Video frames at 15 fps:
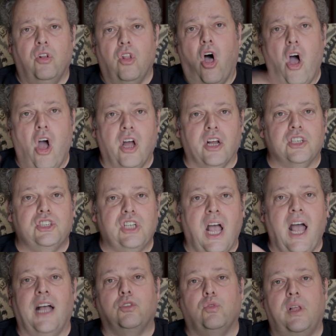long
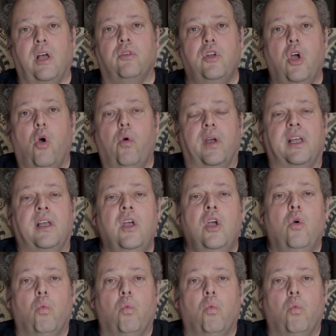shots without knowing